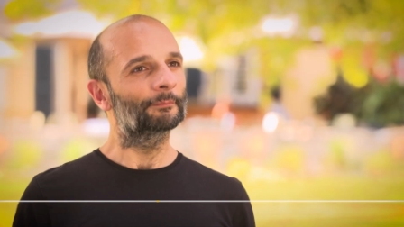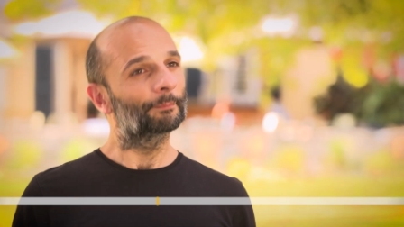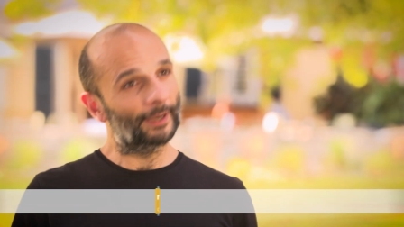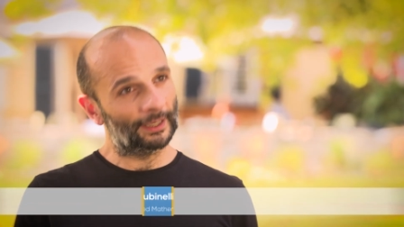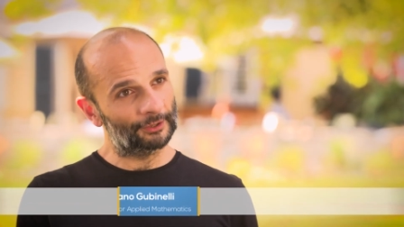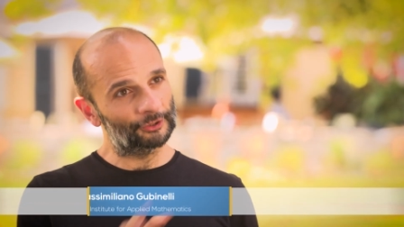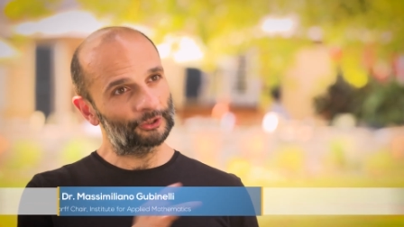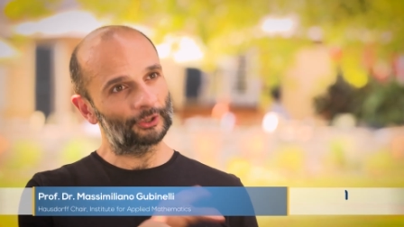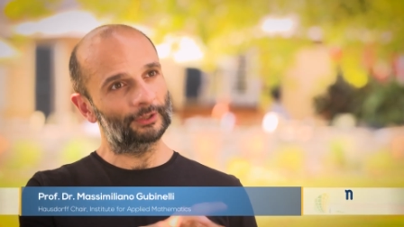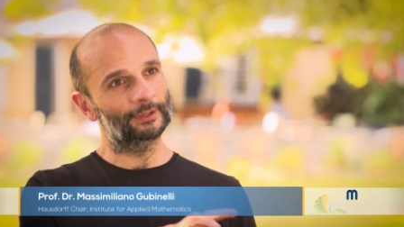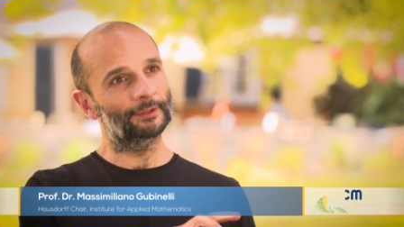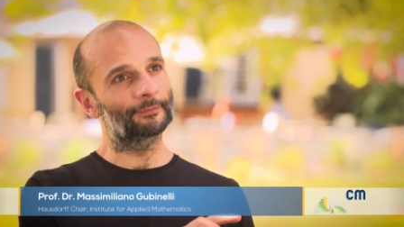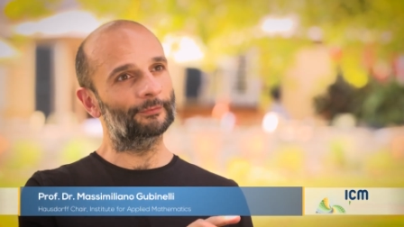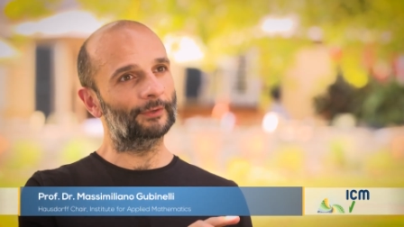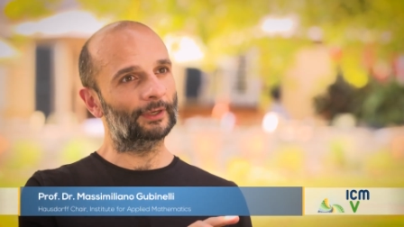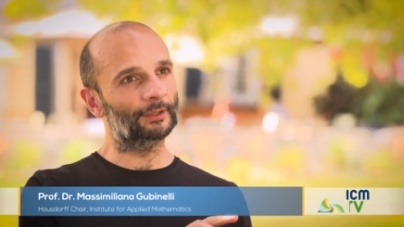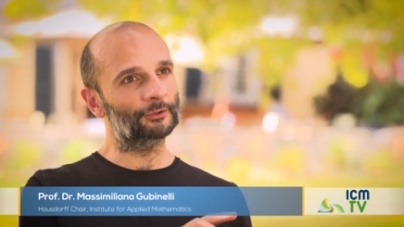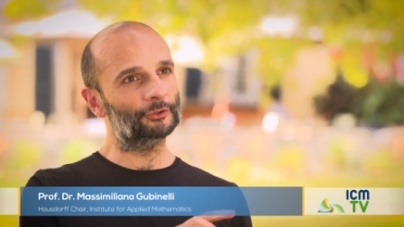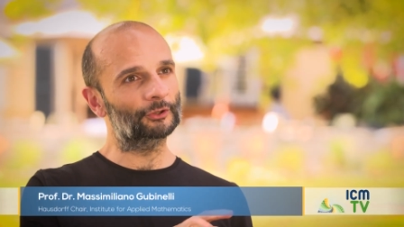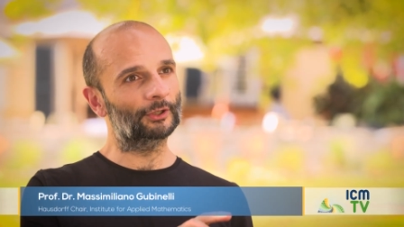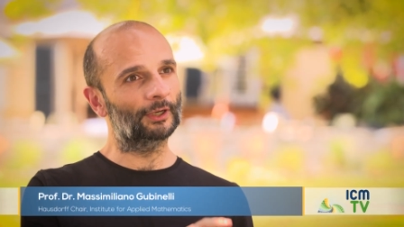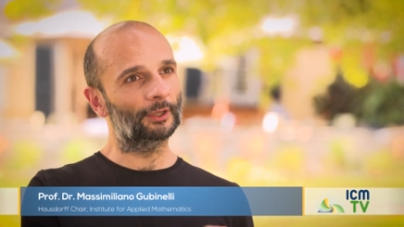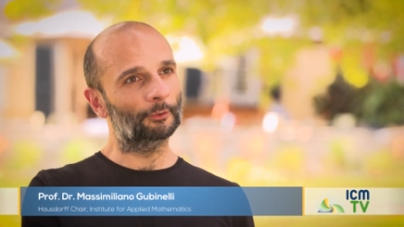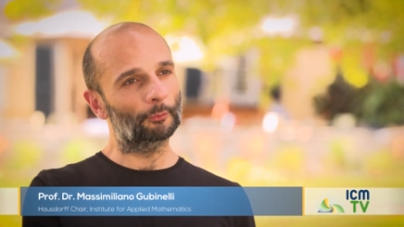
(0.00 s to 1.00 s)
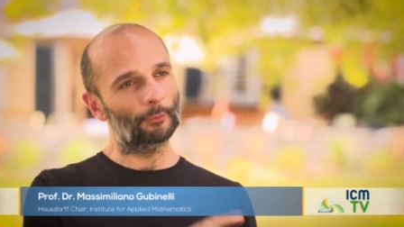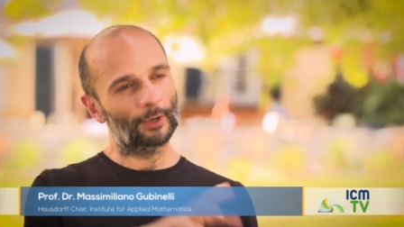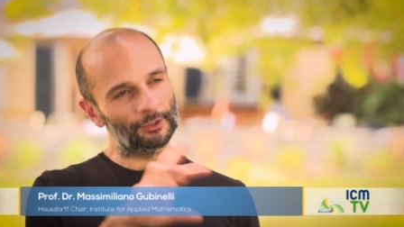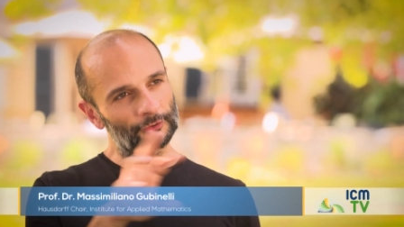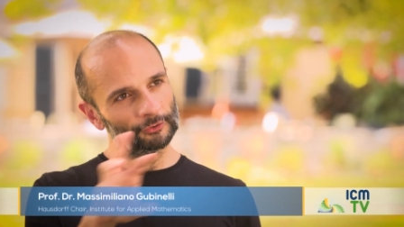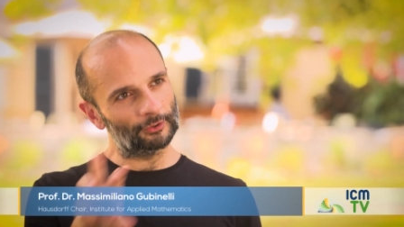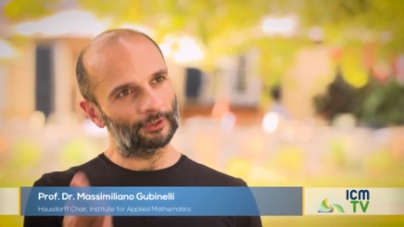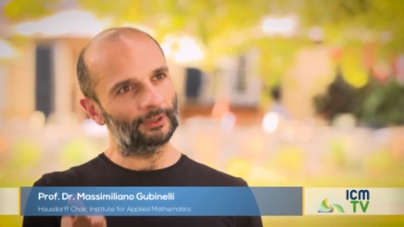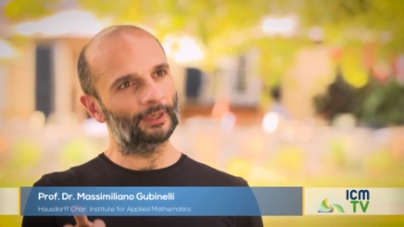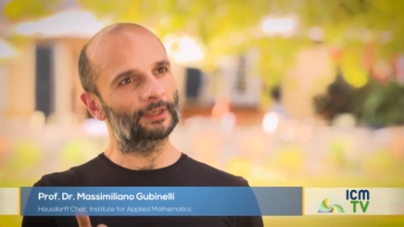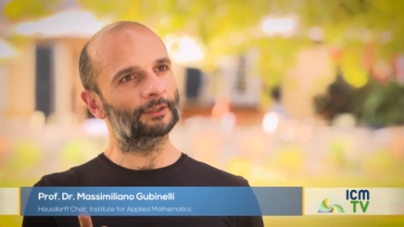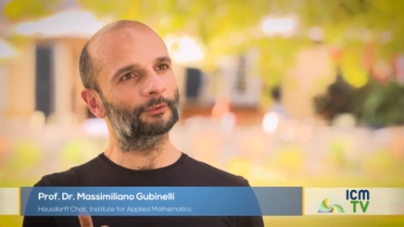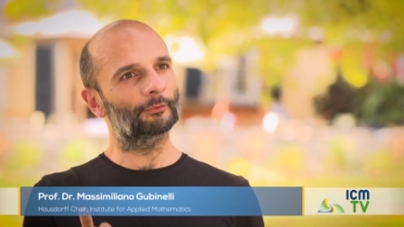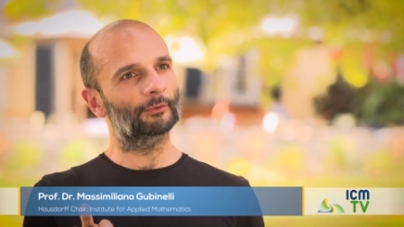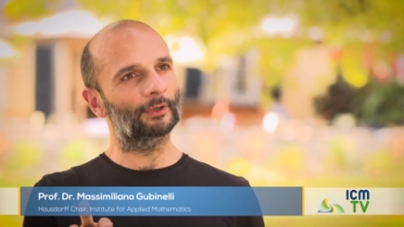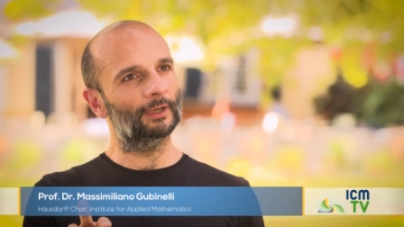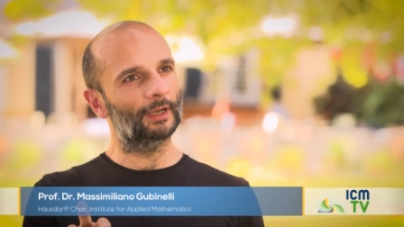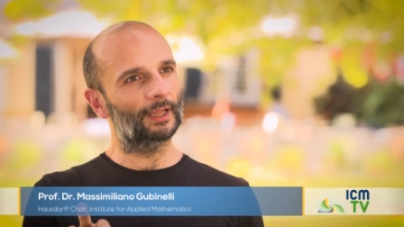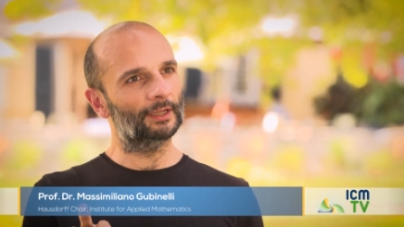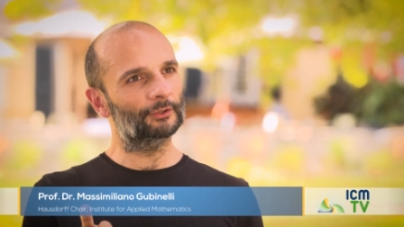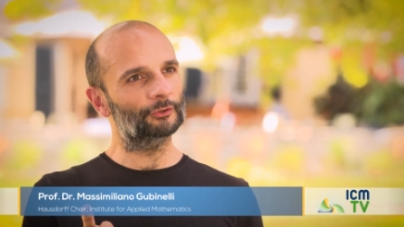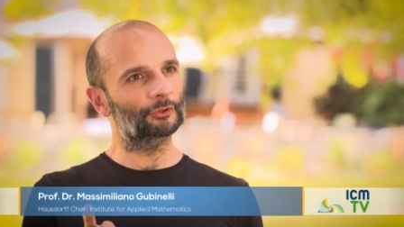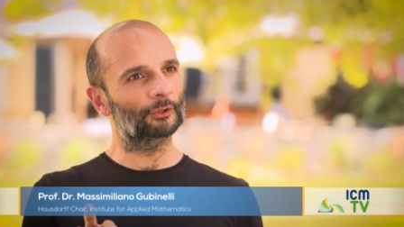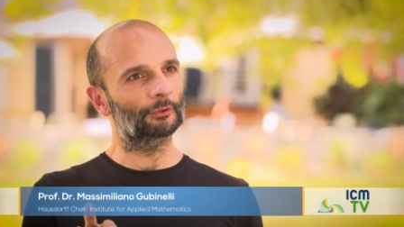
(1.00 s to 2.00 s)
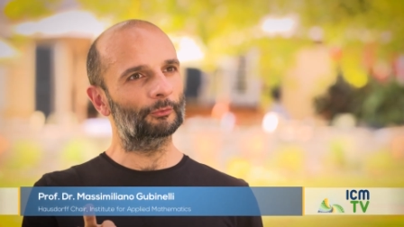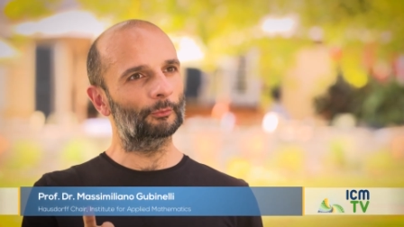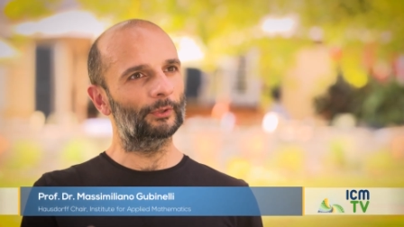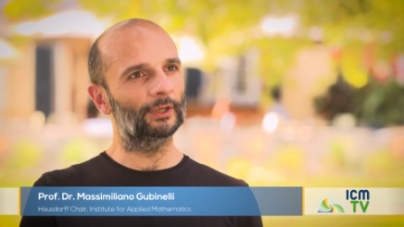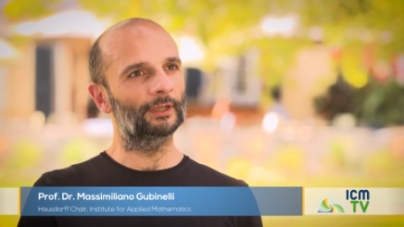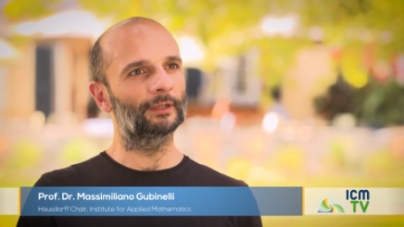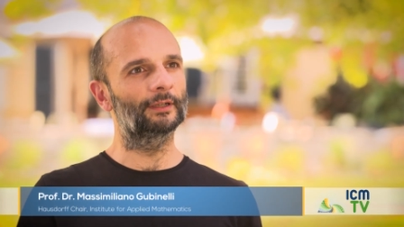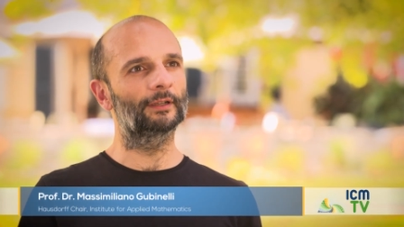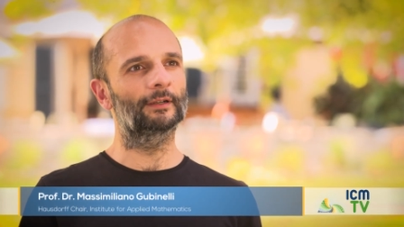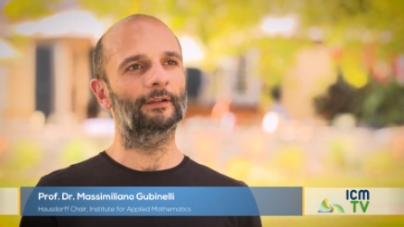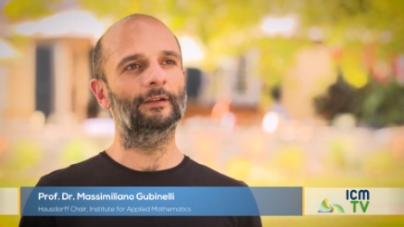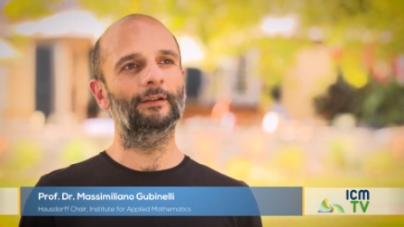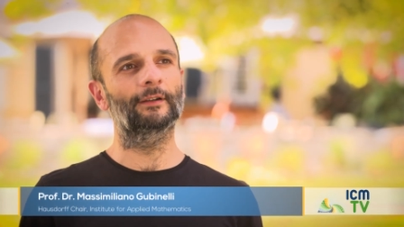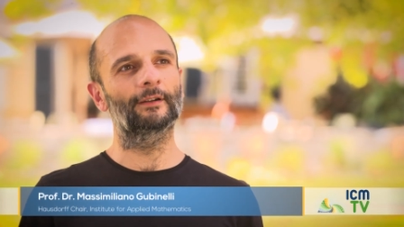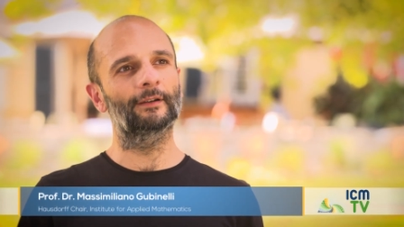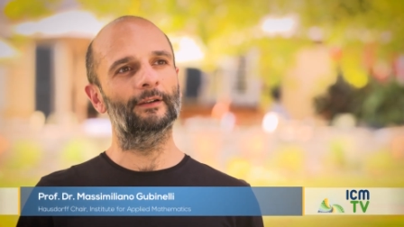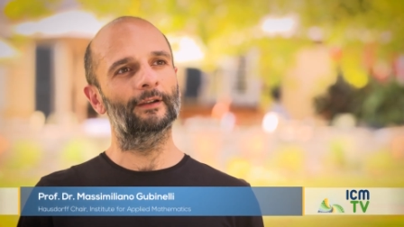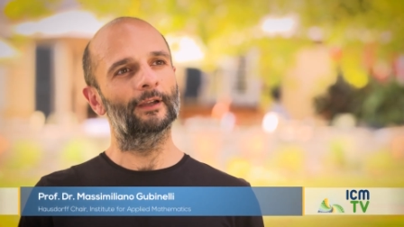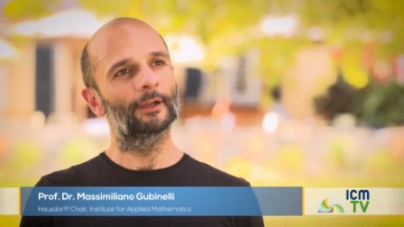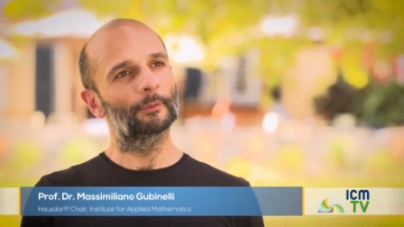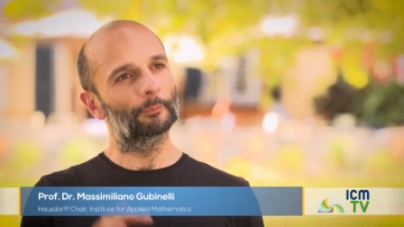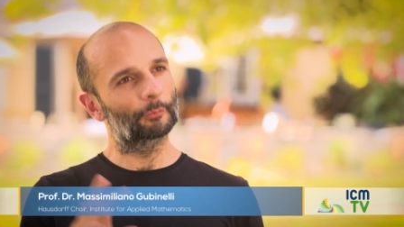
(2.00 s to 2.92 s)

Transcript: partial differential equation and relation with uh,